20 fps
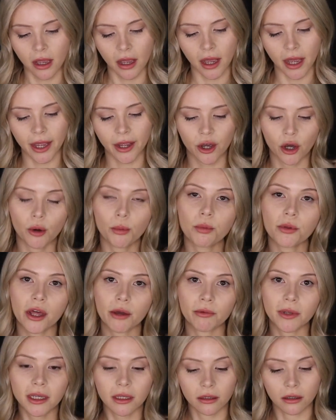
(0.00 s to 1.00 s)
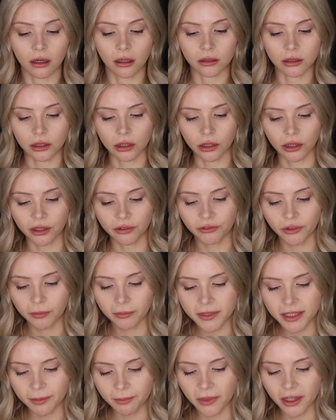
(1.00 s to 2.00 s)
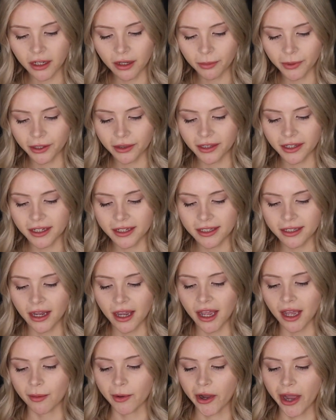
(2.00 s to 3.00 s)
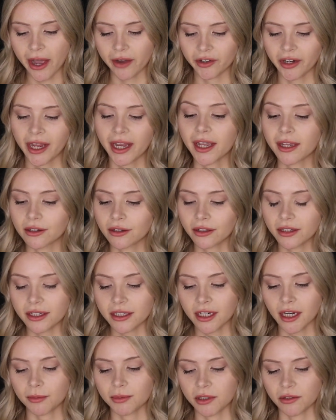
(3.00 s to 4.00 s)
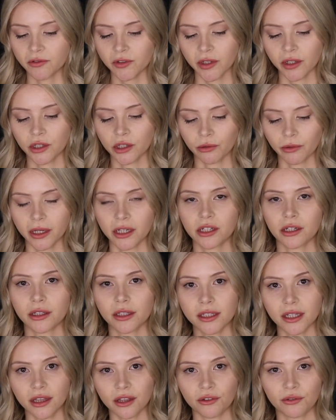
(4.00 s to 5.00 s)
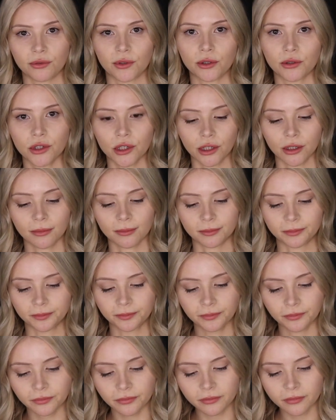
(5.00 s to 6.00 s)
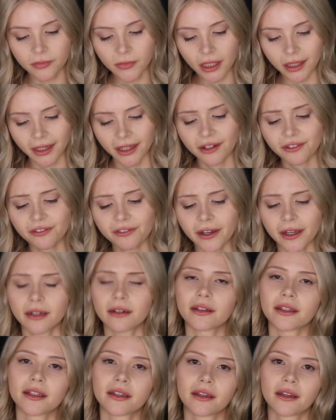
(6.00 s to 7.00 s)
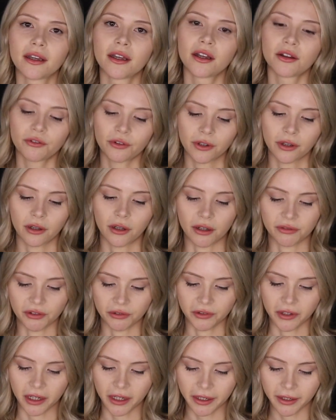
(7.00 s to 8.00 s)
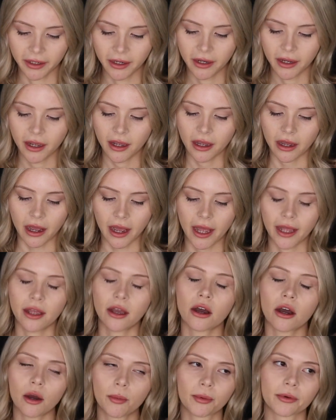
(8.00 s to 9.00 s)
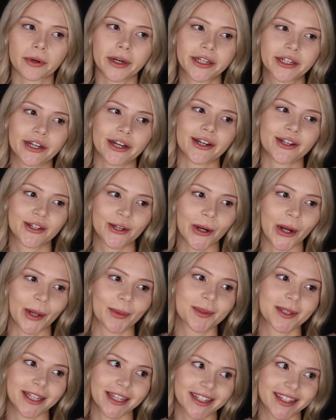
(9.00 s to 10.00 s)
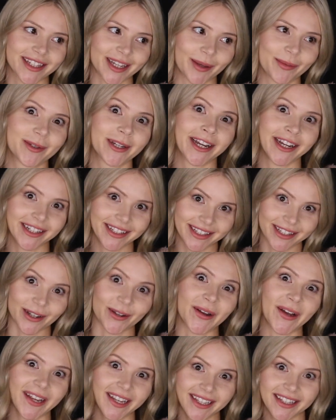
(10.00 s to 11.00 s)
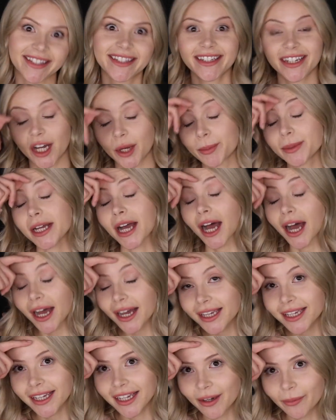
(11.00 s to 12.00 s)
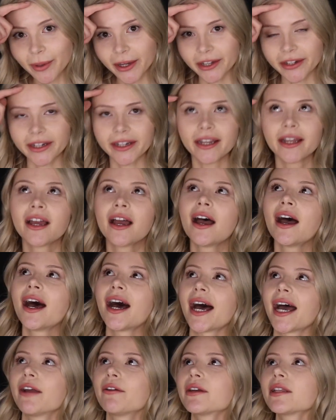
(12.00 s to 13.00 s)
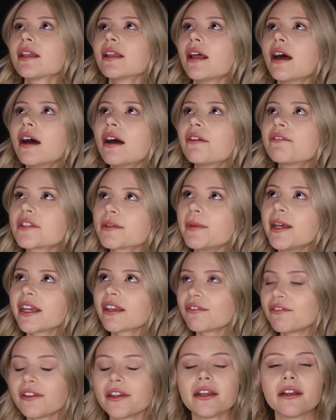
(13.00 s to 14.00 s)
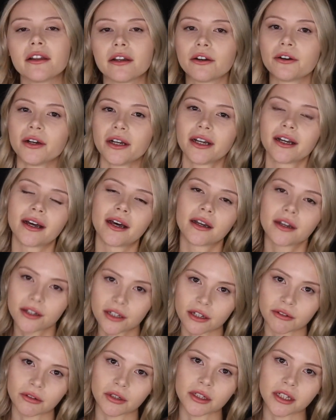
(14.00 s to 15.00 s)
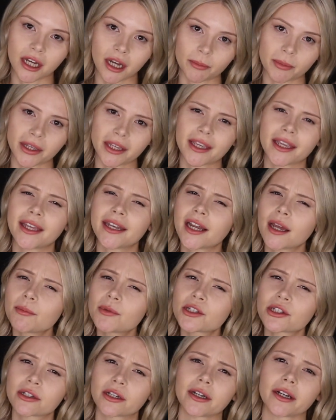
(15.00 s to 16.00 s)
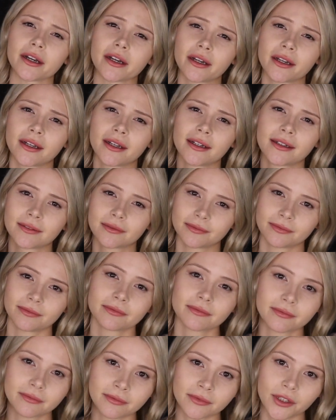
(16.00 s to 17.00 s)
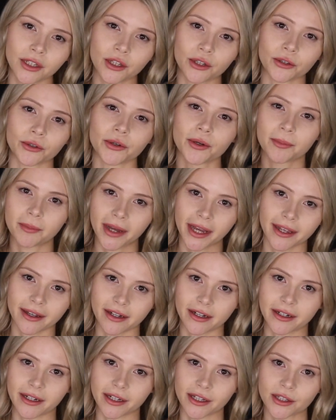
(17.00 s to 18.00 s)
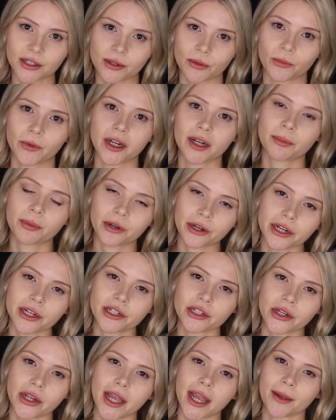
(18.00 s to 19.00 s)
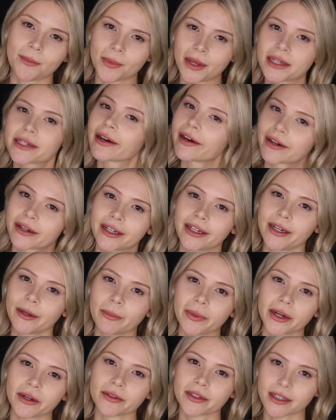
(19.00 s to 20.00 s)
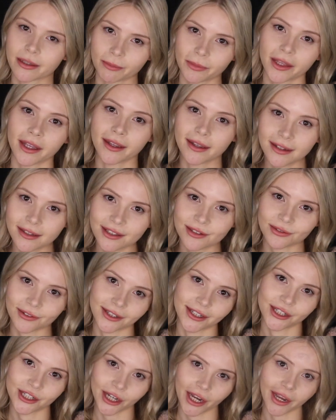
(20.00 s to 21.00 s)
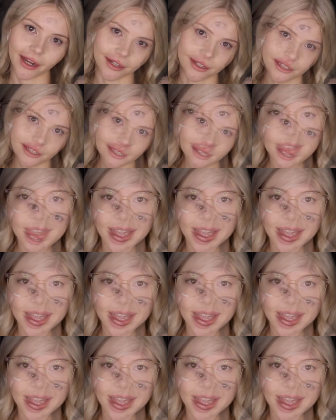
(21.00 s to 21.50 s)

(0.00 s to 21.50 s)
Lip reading: I hope that we can all learn from something about this, about how to handle these types of situations in the future. And finally, for the love of God, I hope Richard drops this subject so I can stop talking about it. I would love to make a video on a different topic, and I'm sure you, my audience, would appreciate me talking about something else for a change.